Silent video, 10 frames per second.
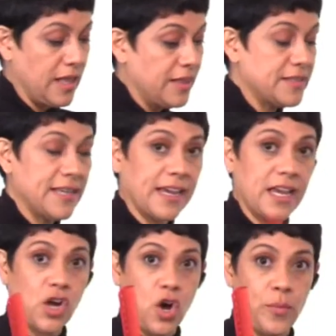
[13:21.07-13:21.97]
The
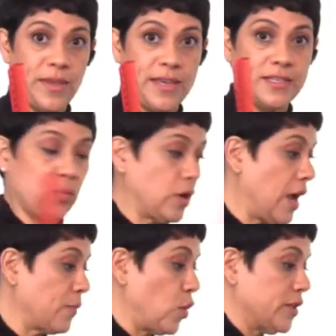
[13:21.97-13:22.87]
second comb is, what
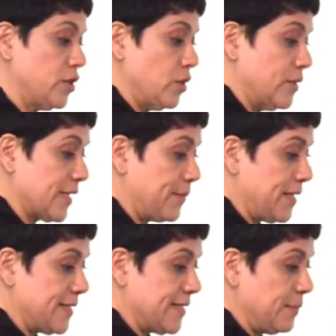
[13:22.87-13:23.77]
I'm going to do is I'm
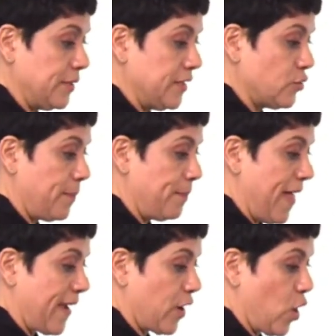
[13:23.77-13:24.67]
going to simply drop
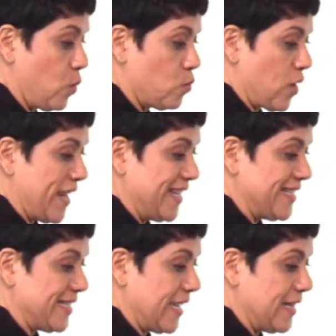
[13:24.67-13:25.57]
that comb right
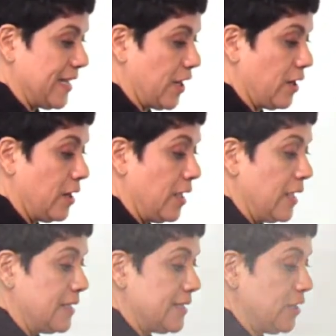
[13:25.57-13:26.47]
inside there,
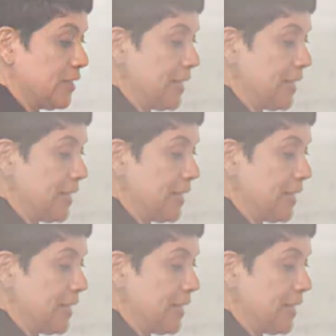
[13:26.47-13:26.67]
tilt